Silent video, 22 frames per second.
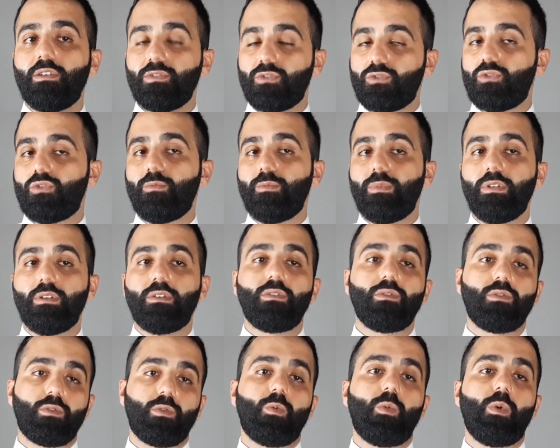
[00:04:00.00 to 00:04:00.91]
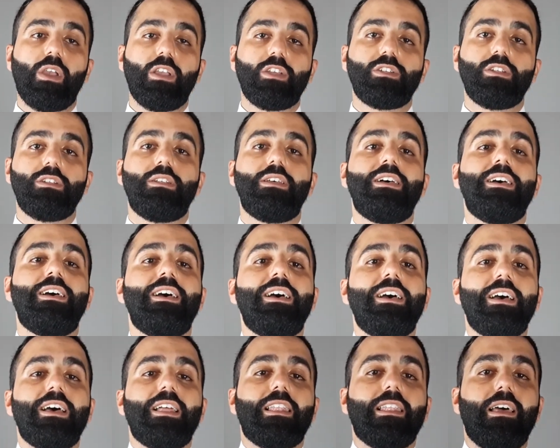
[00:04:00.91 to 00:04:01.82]
Serbian, Croatian
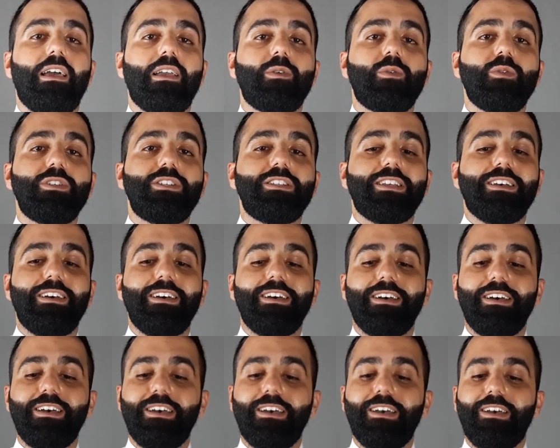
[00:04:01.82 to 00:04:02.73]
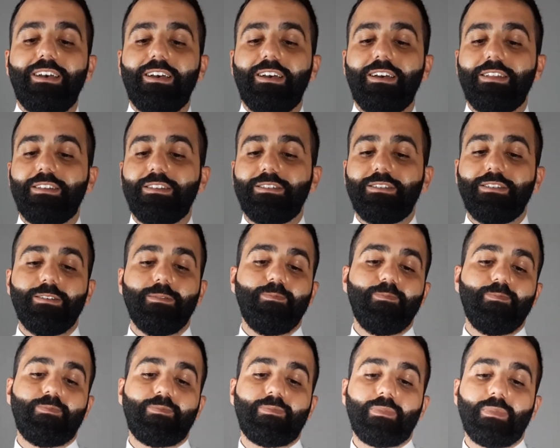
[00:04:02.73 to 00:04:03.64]
language, and
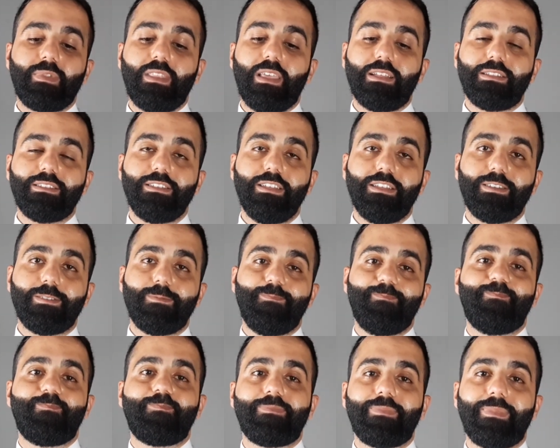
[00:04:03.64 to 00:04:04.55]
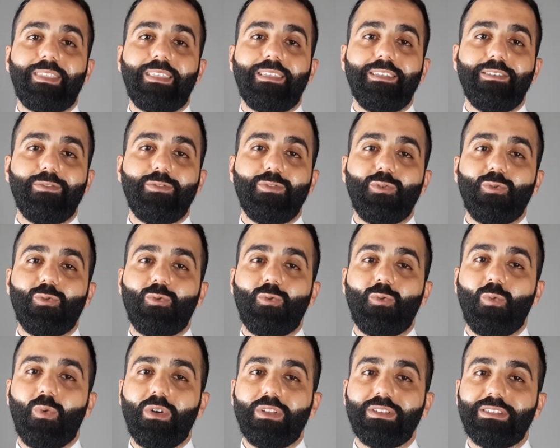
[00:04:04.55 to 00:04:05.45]
that's it. If you
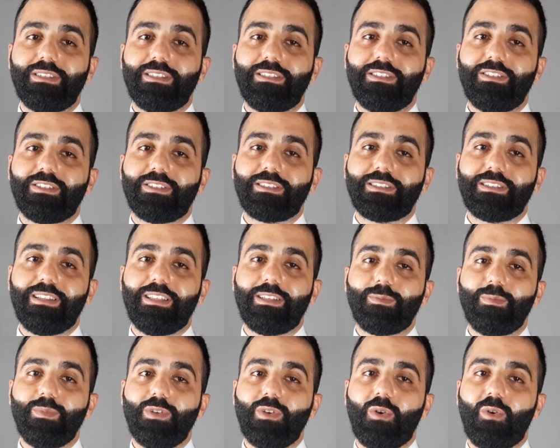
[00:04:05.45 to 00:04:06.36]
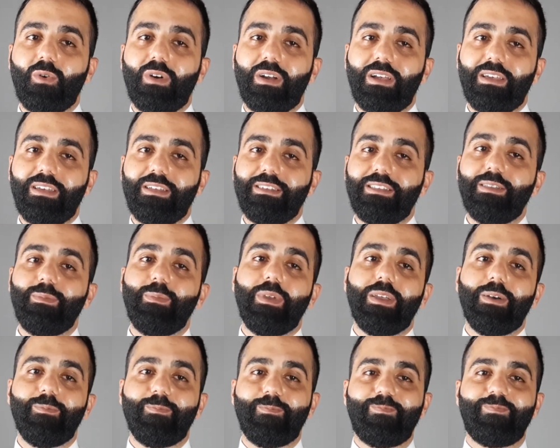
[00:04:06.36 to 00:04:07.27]
want it, just let me know and hit me
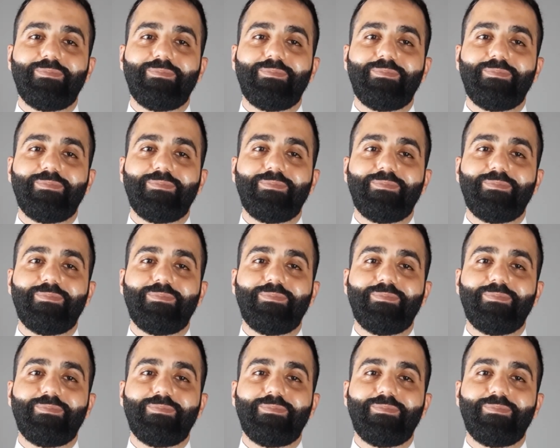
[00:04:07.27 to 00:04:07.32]
up.